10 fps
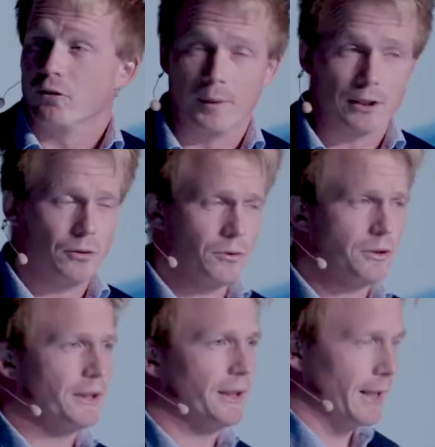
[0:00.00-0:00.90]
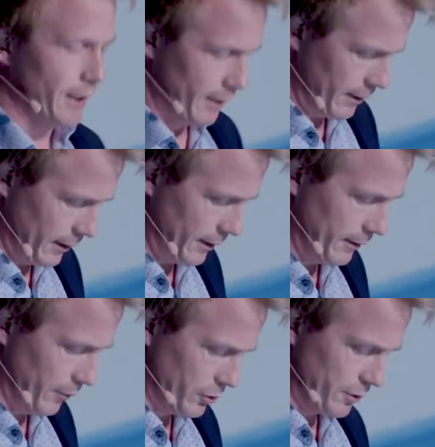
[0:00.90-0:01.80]
So by using data, the
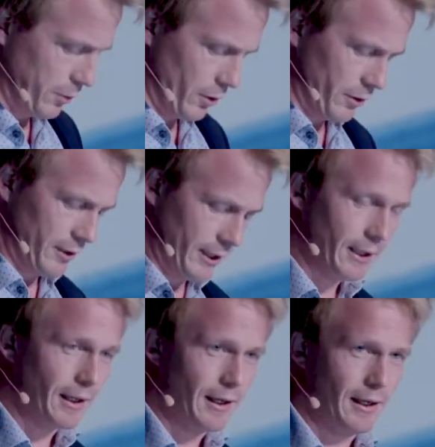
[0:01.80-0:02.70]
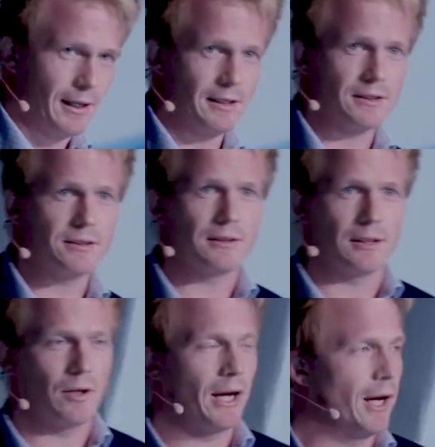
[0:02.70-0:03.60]
most important thing is
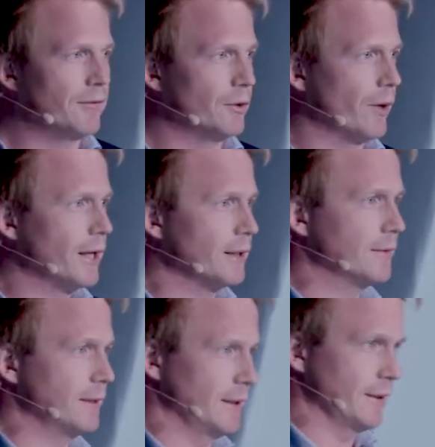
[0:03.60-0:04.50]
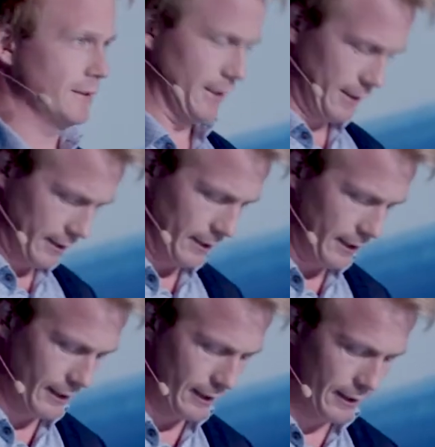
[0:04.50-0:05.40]
that you have the right data set,
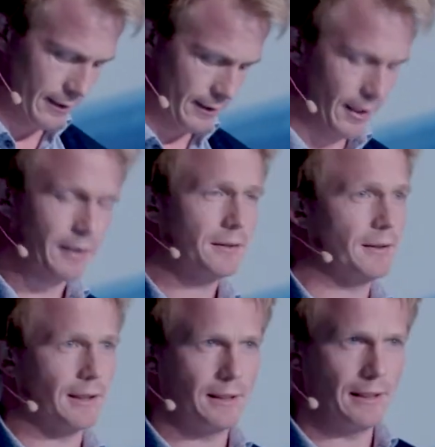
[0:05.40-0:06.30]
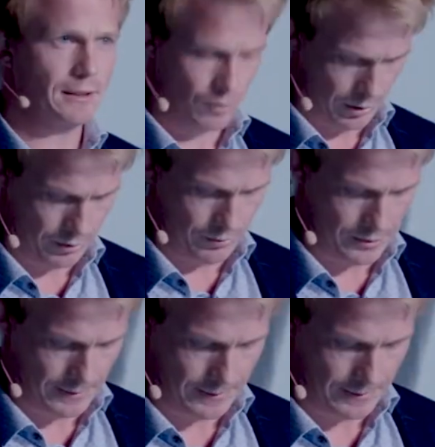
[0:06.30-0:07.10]
not the technique you are using.